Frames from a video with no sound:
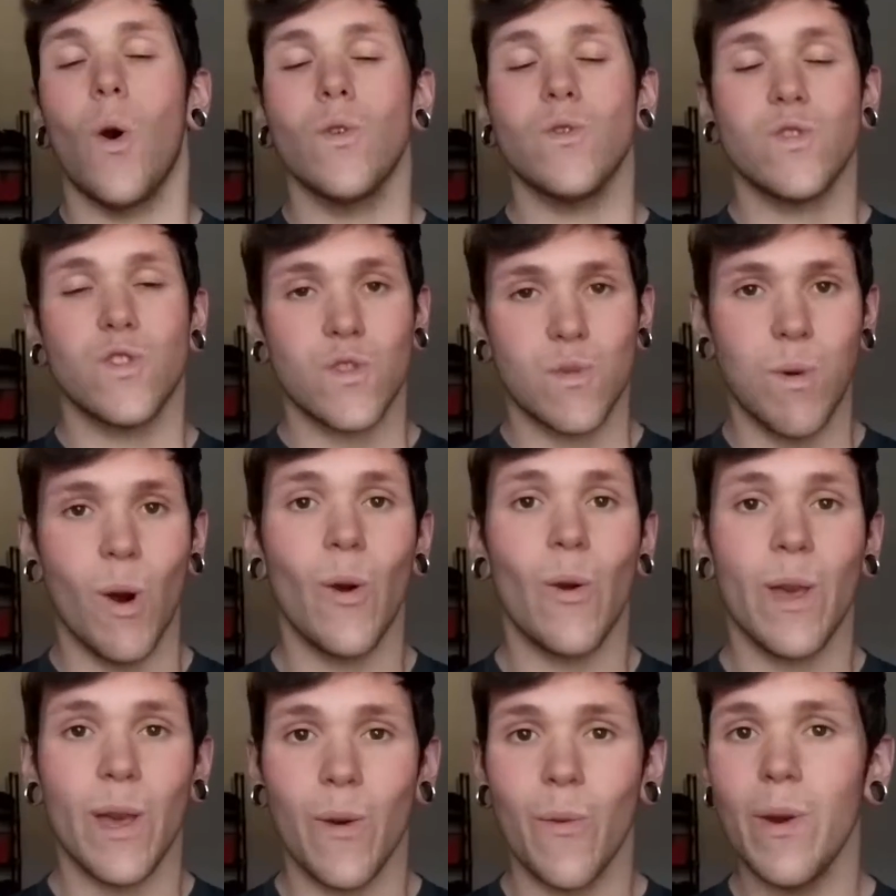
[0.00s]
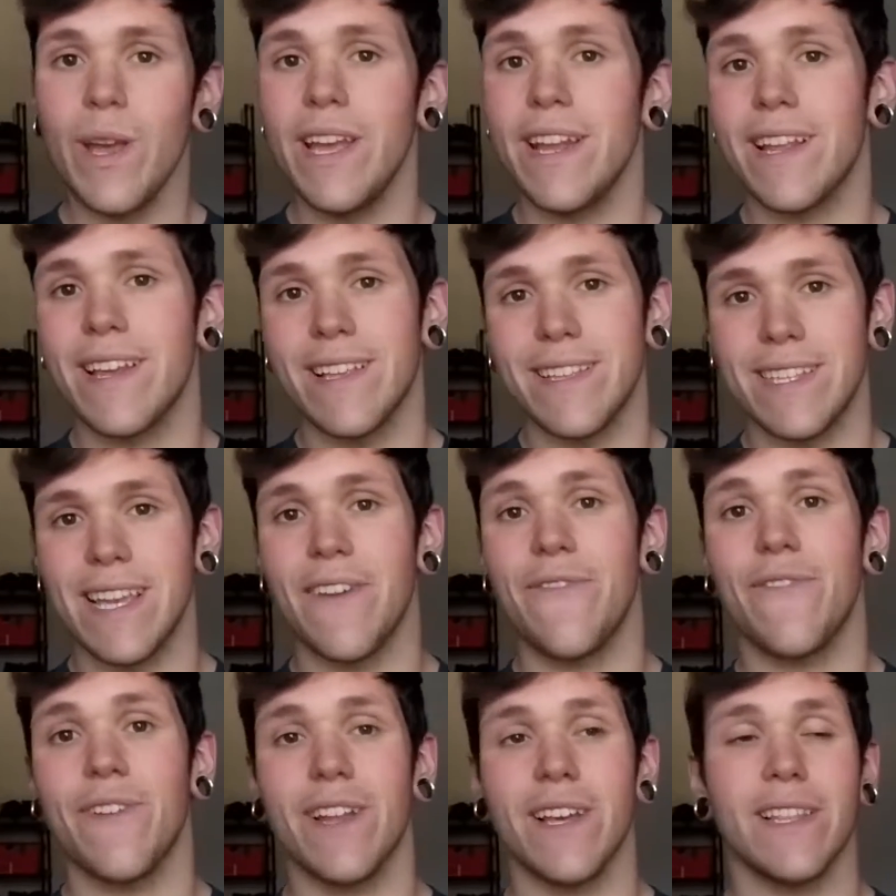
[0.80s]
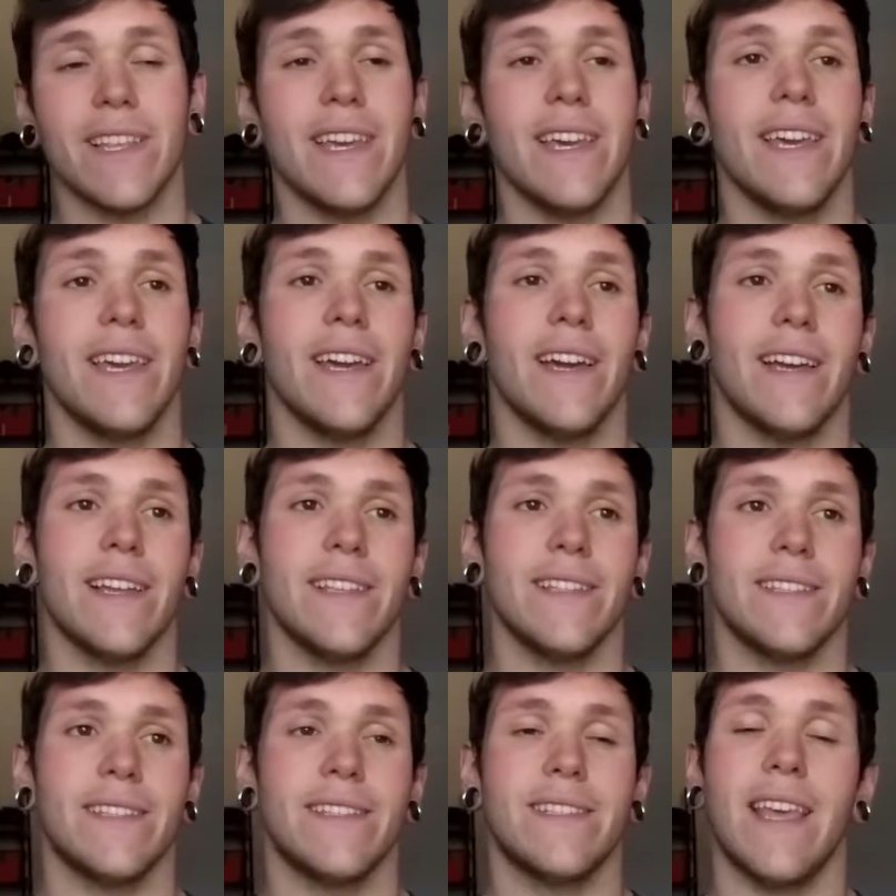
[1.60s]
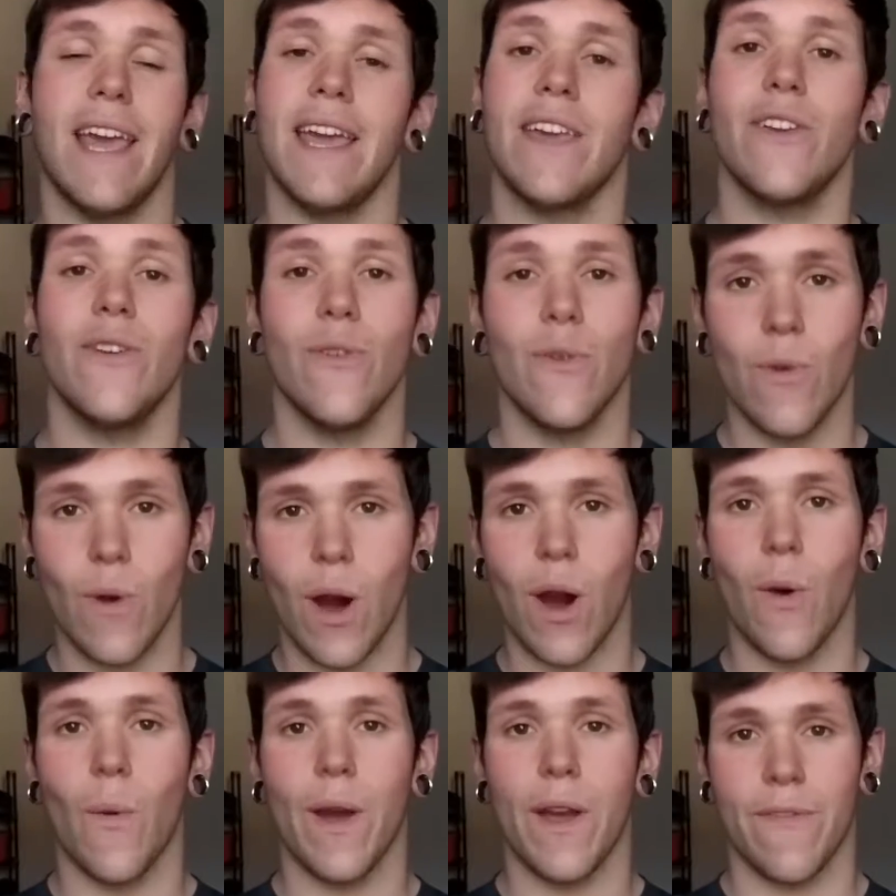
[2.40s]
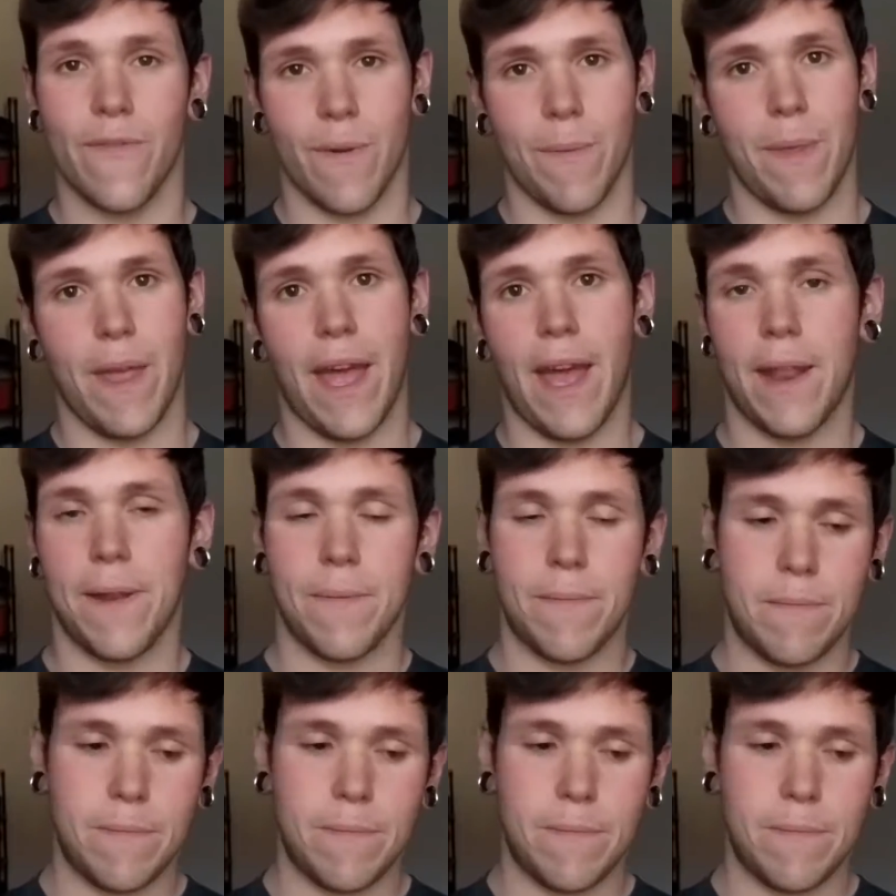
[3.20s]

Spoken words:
smoking weed can definitely take you away from that.